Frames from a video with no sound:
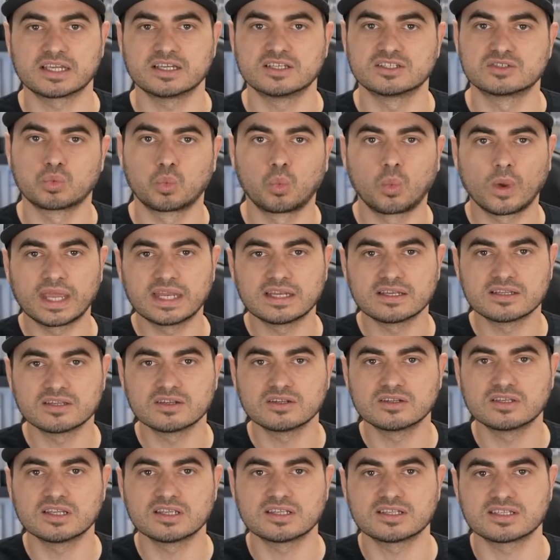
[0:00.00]
is when to
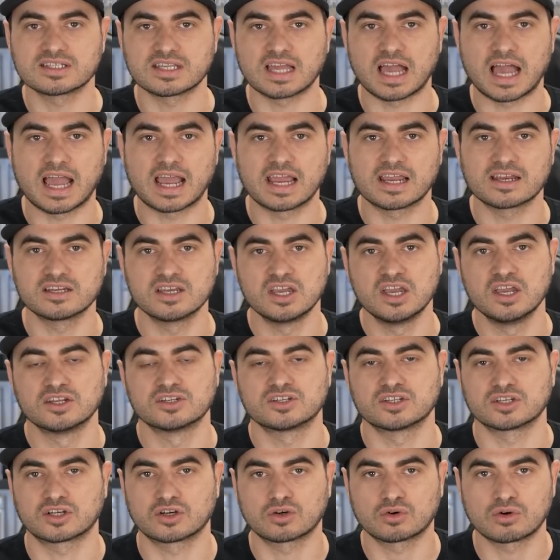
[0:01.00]
decide
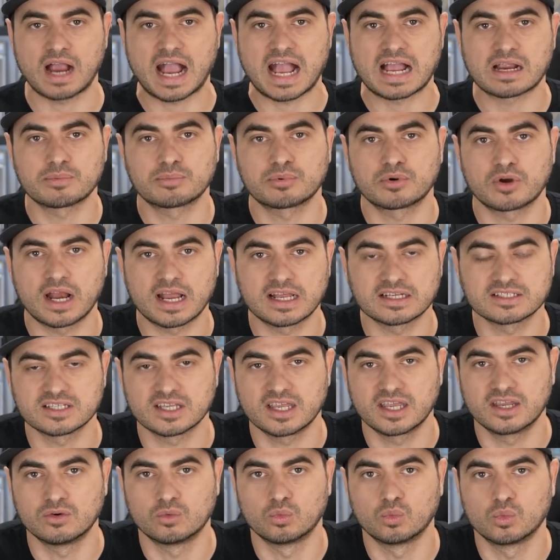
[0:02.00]
to crack press
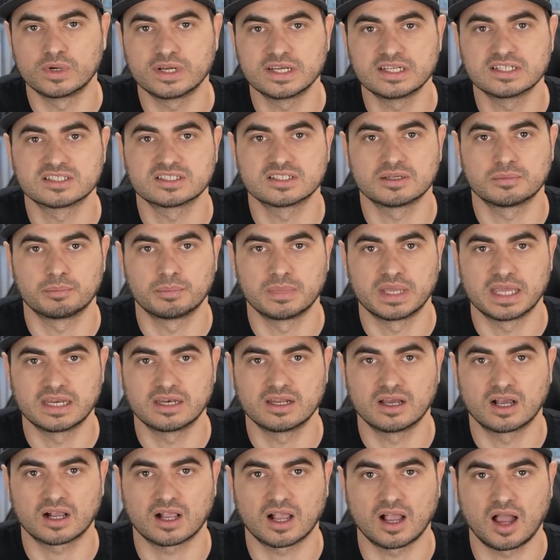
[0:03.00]
and resubmit
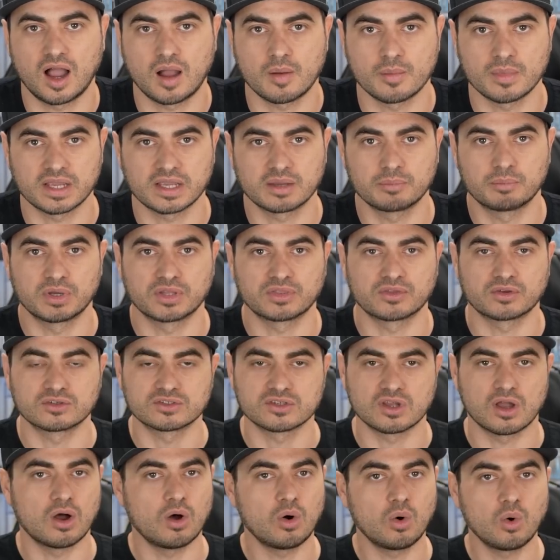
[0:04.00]
a comic. But there's
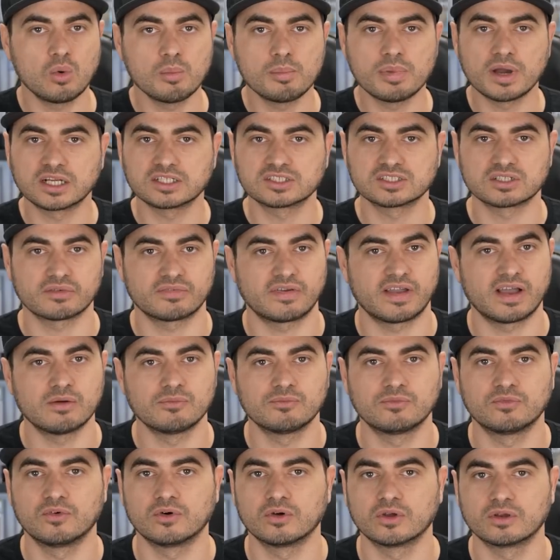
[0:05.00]
a whole bunch of
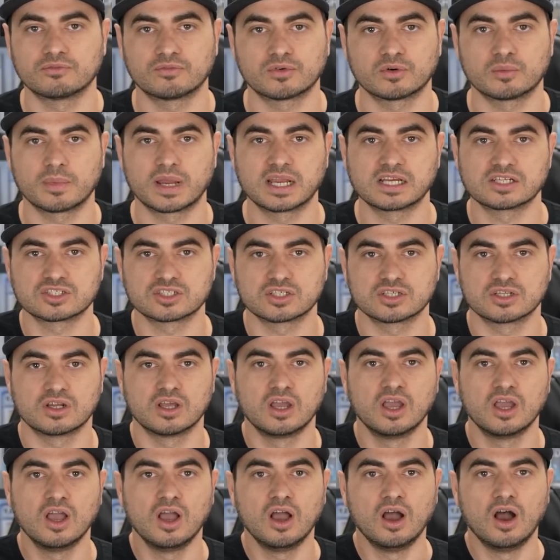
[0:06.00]
helpful information
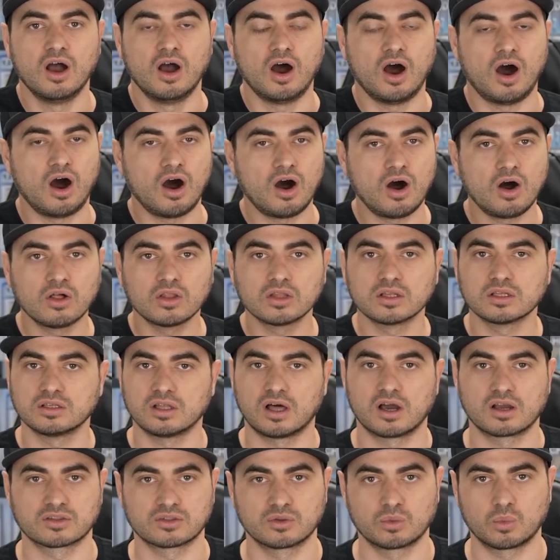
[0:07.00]
all
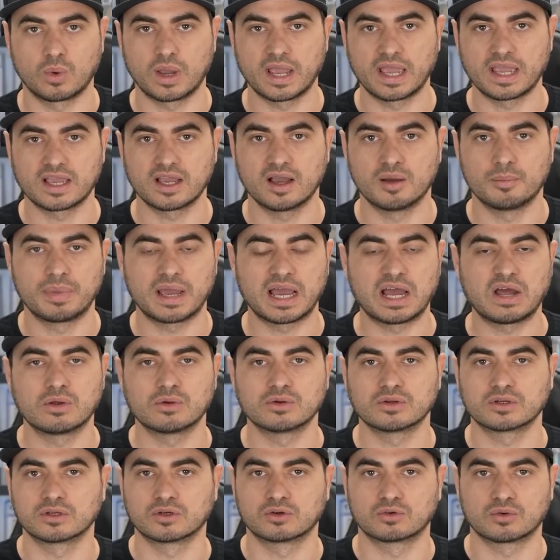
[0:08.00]
along the way
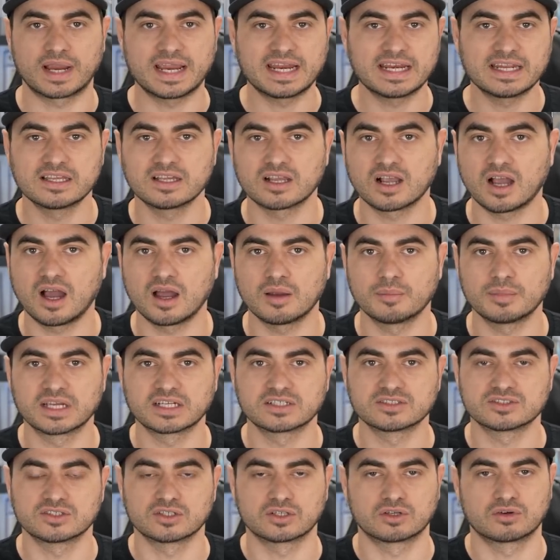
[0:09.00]
about grading
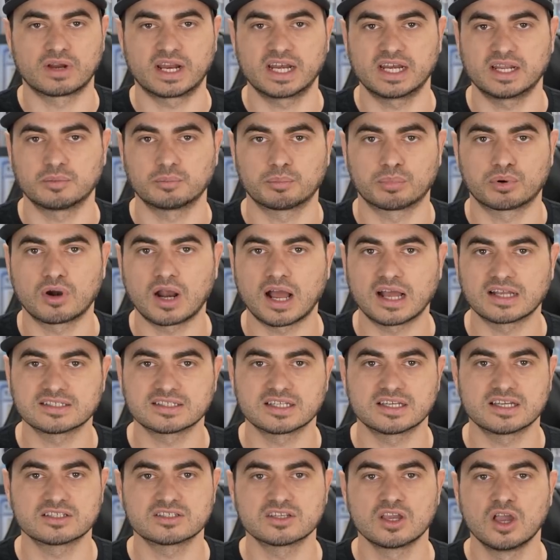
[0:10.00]
comics, the grading
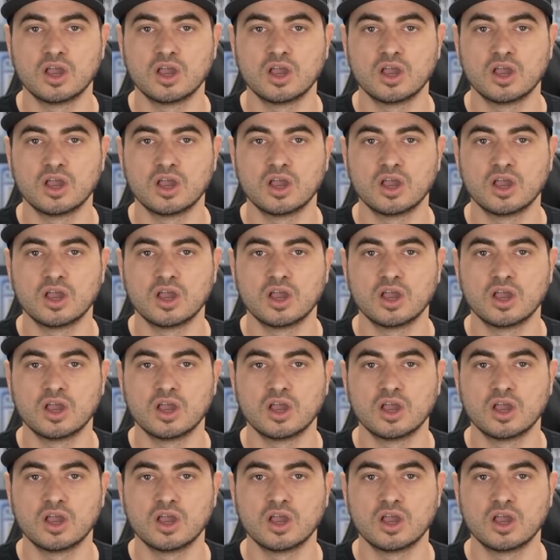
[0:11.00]
process,